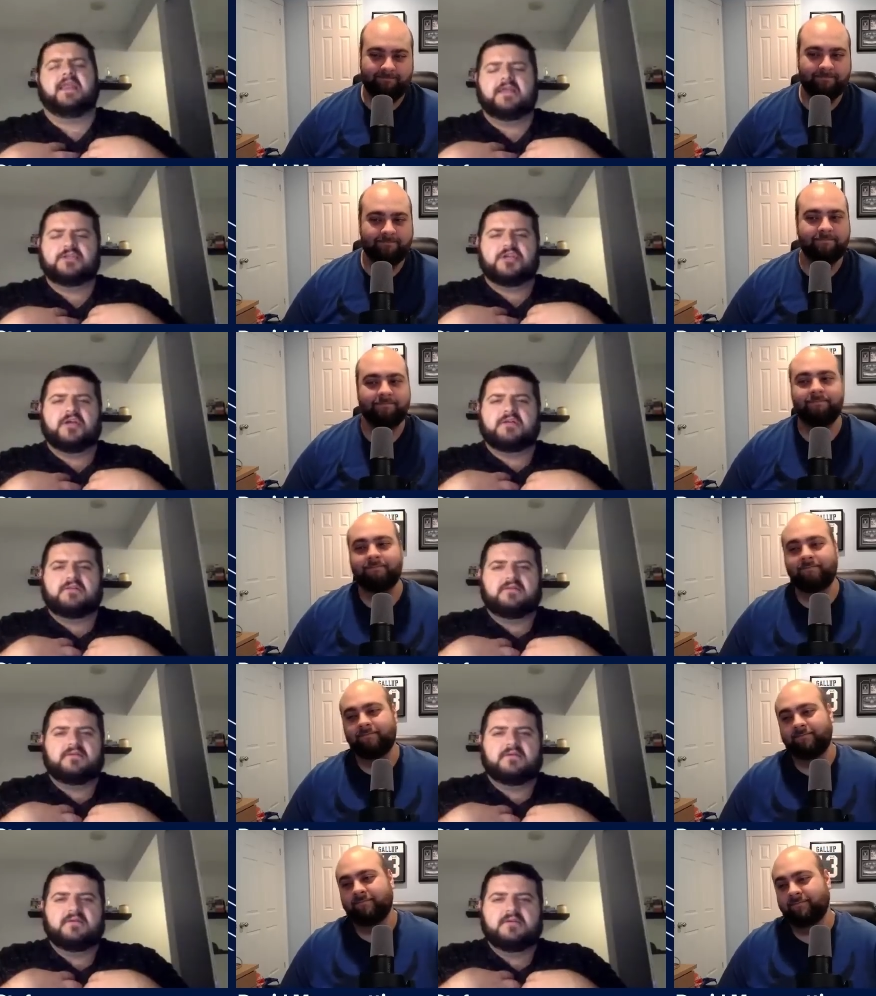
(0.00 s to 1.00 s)
Speaker 1: NHL.
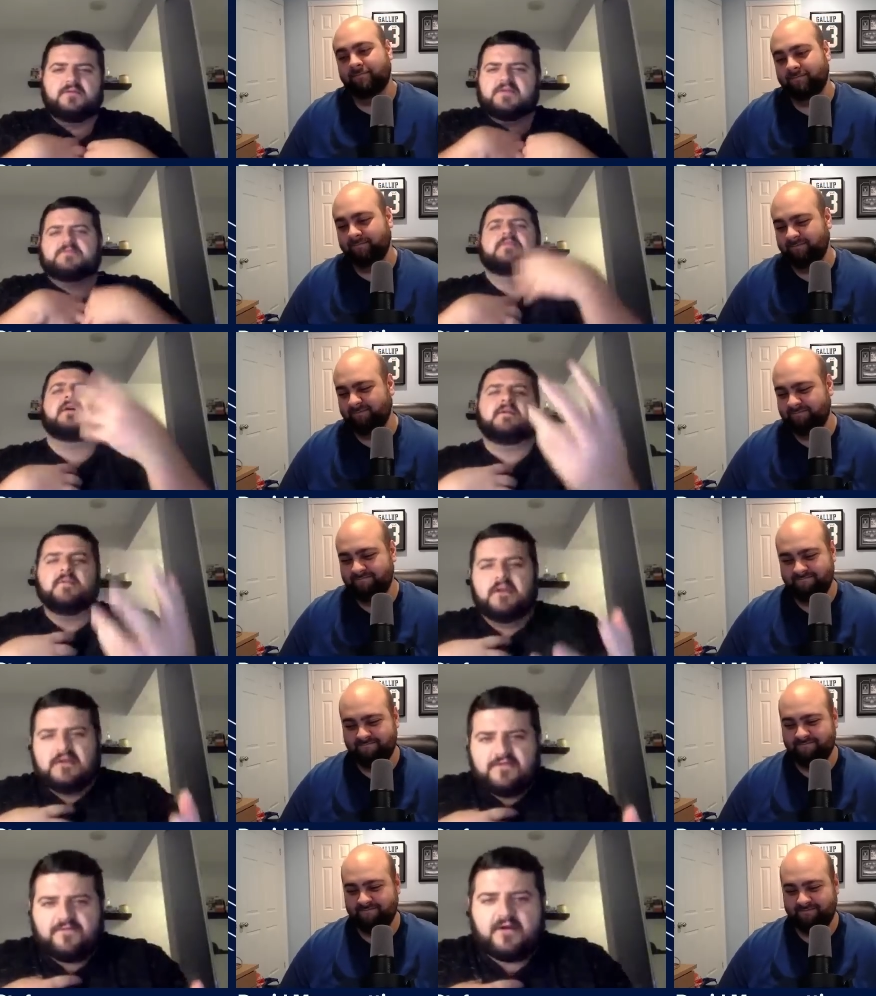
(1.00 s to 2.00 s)
You must be talking
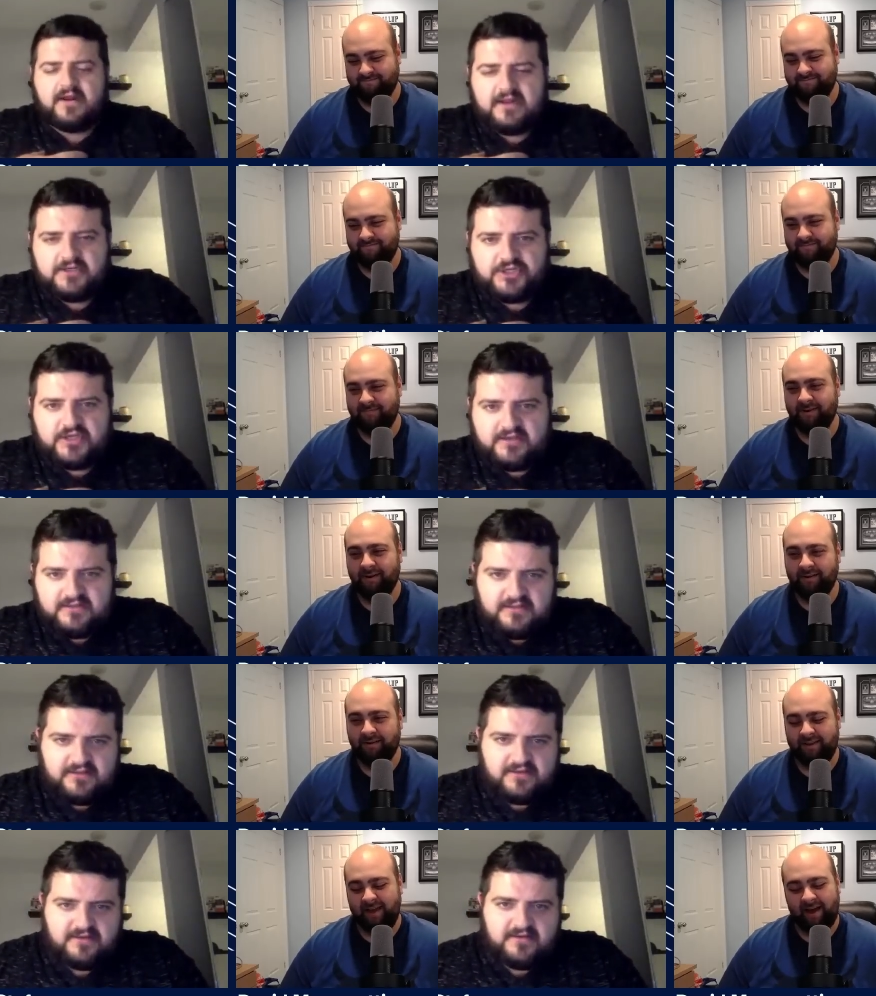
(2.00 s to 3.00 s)
about a different NHL.
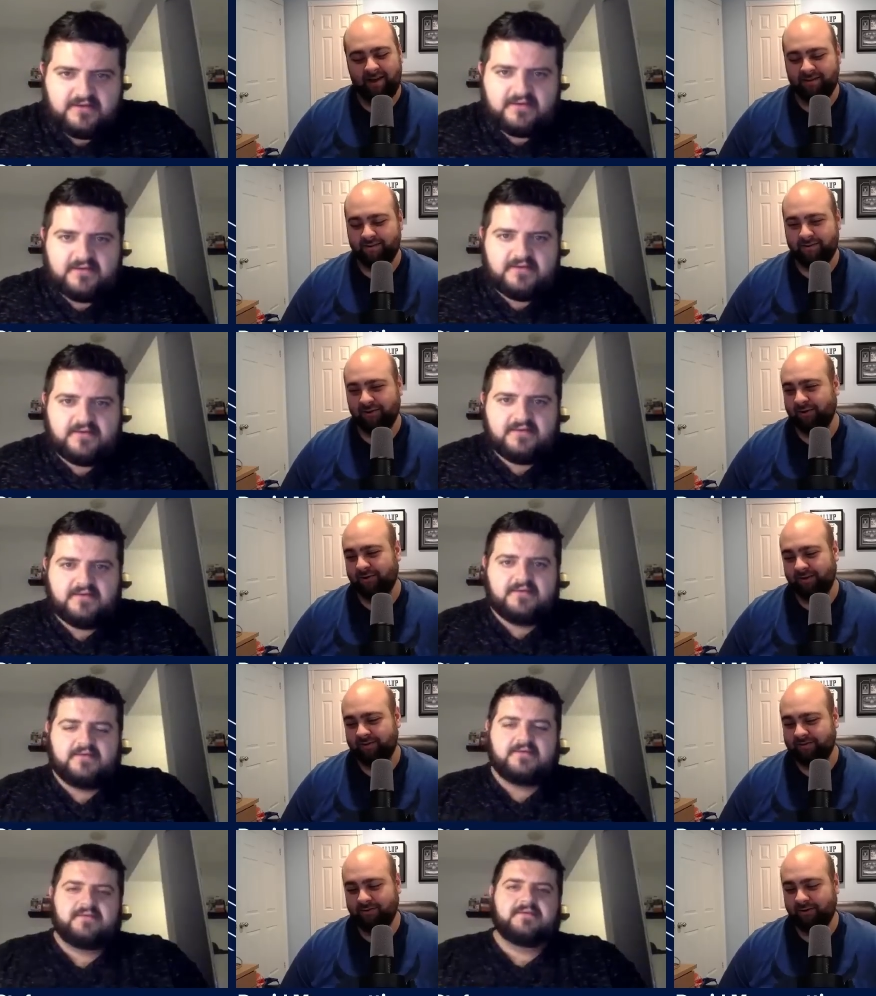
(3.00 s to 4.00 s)
Speaker 2: Yeah,
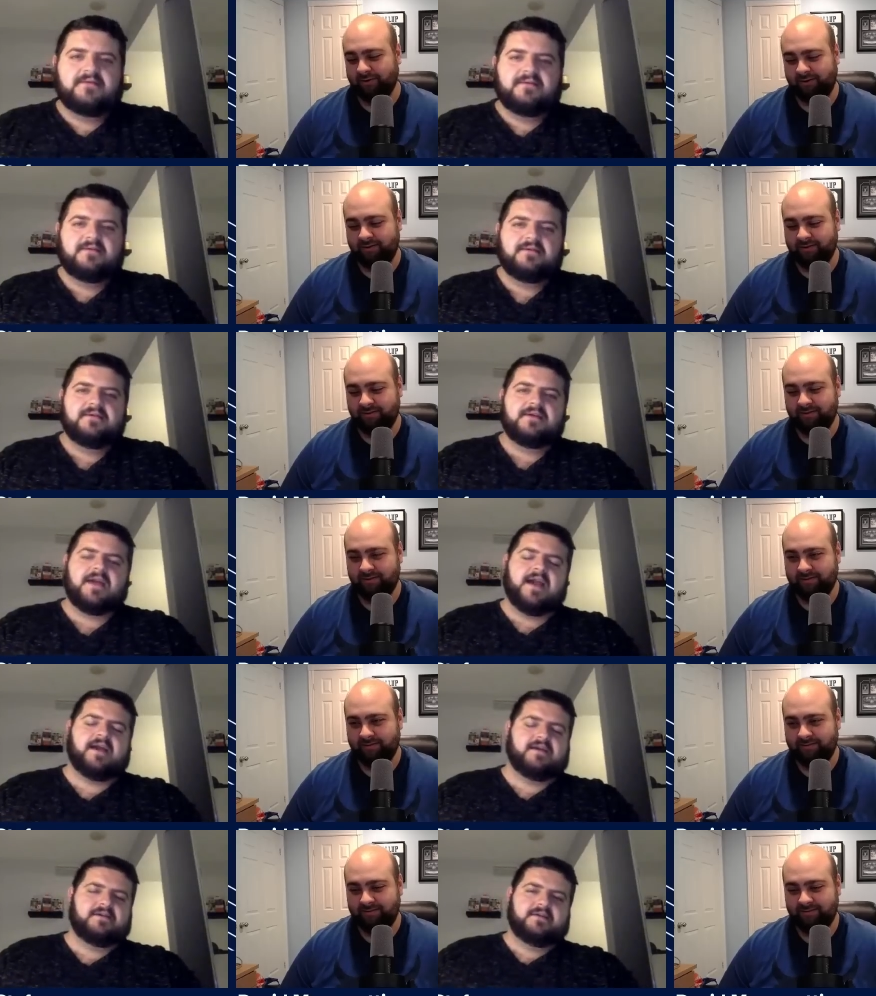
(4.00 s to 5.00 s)
clearly, clearly.
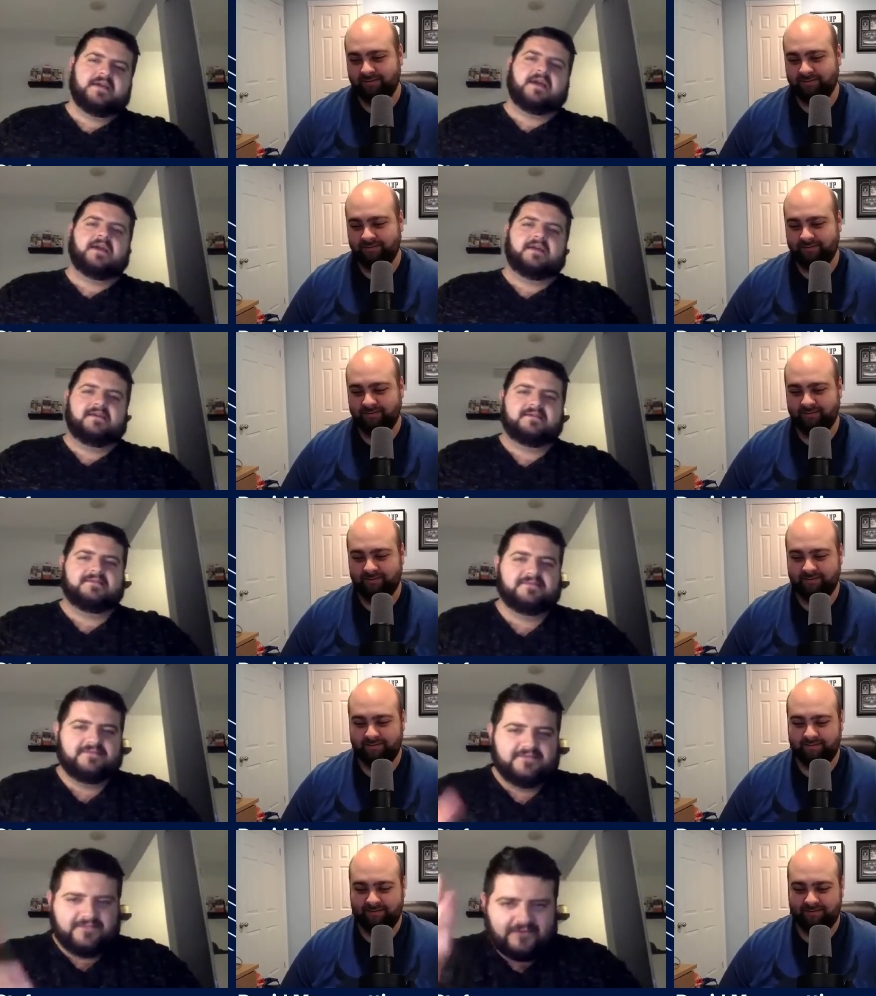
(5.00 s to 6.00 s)
Speaker 1: Yeah, yeah.
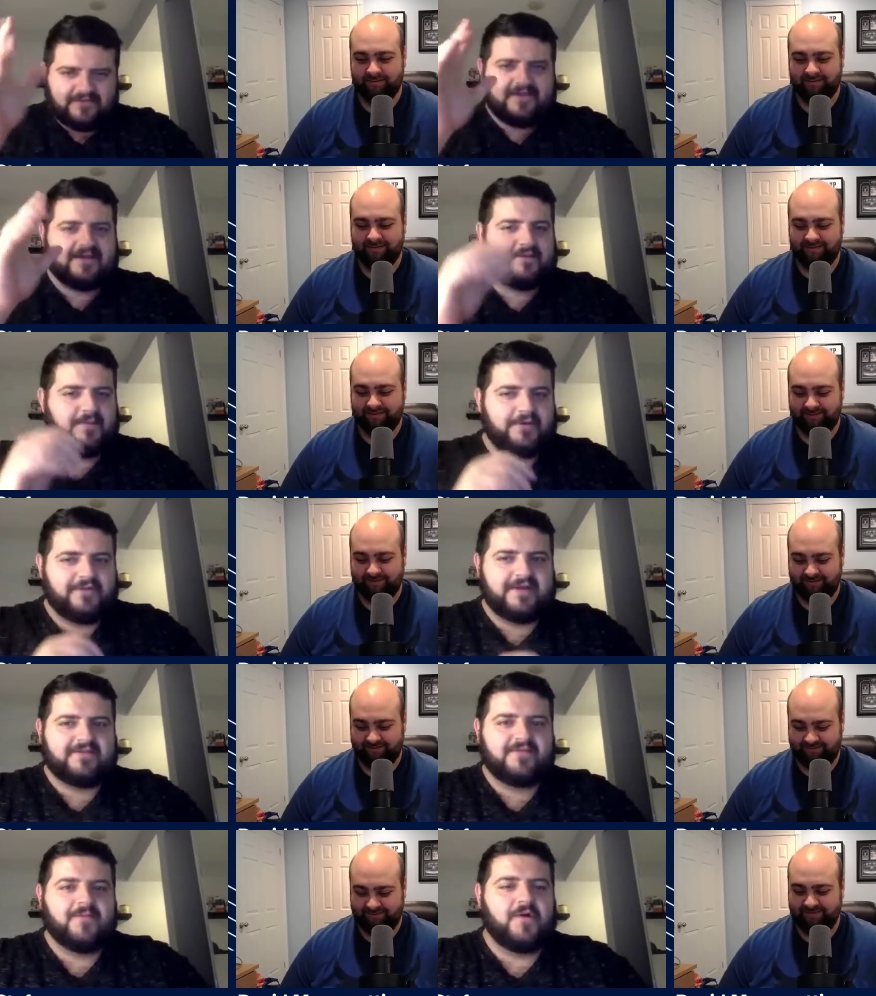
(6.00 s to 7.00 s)
We'll talk about
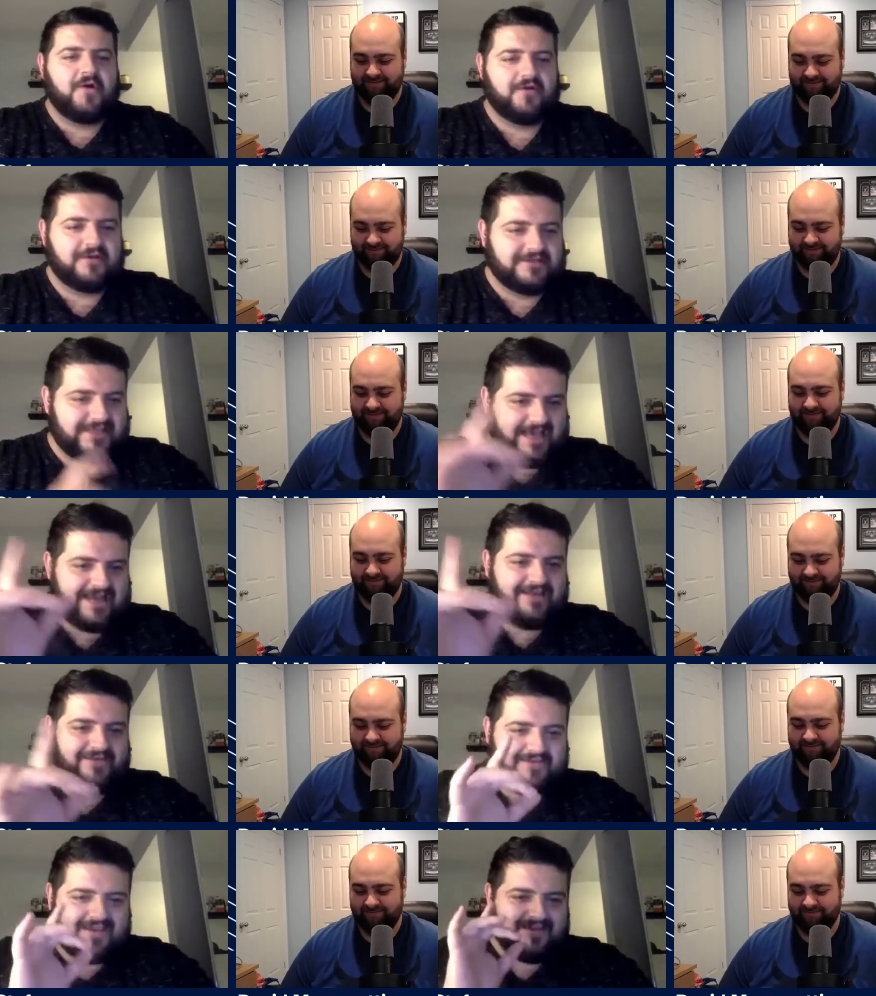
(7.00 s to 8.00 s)
that tomorrow because that
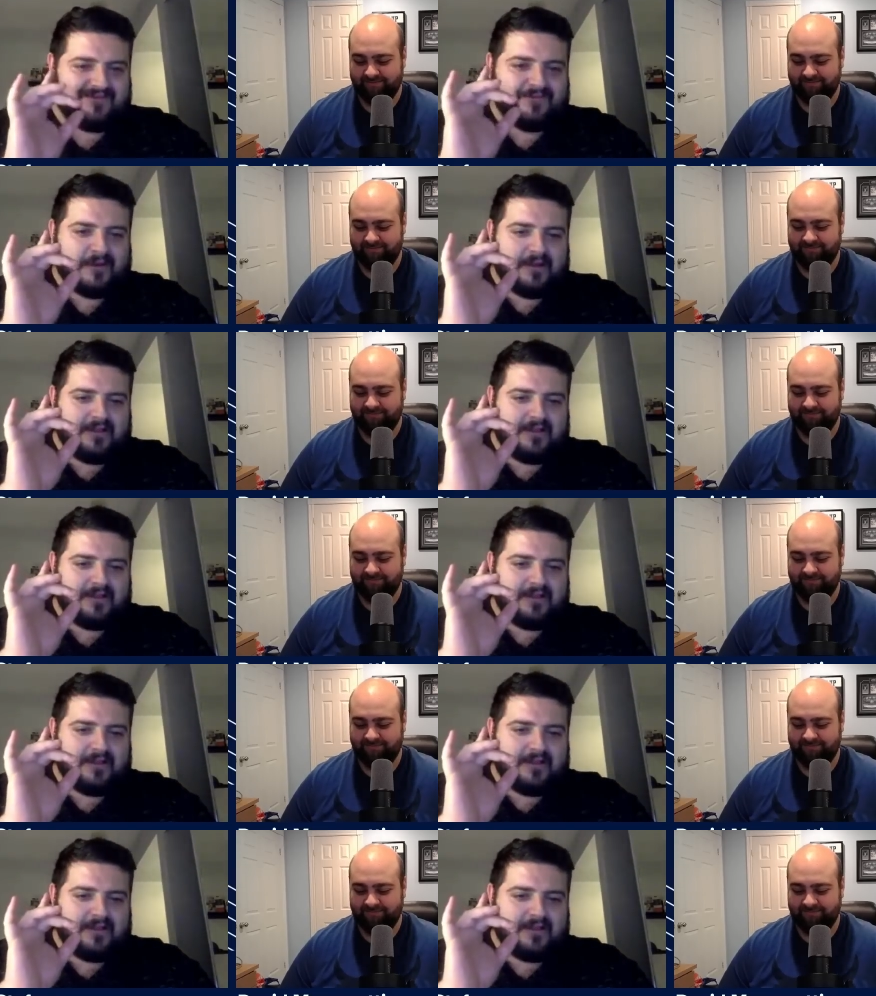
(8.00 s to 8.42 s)
is a